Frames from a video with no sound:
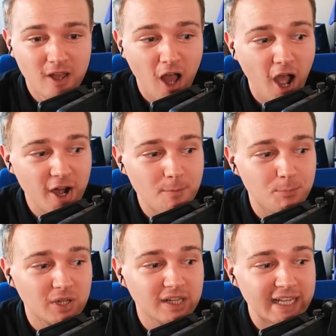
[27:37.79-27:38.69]
I don't
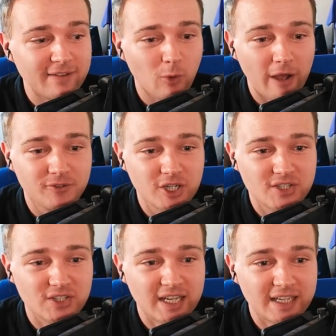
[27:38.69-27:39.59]
believe what I've just
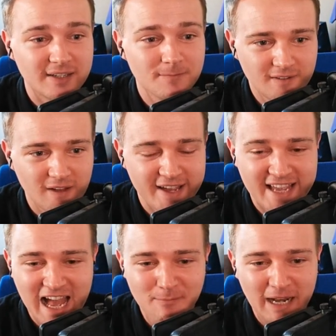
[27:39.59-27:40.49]
seen. I
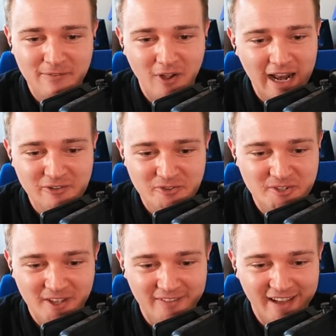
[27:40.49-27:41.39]
can't believe Carl Andrew just
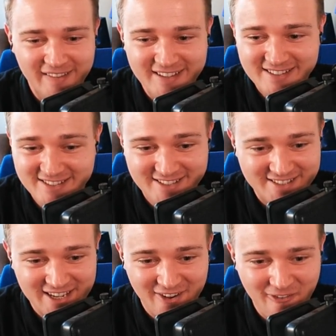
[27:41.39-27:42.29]
done that. That's just
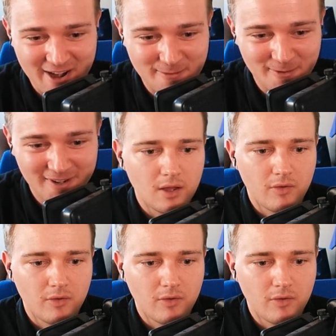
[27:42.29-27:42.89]
incredible.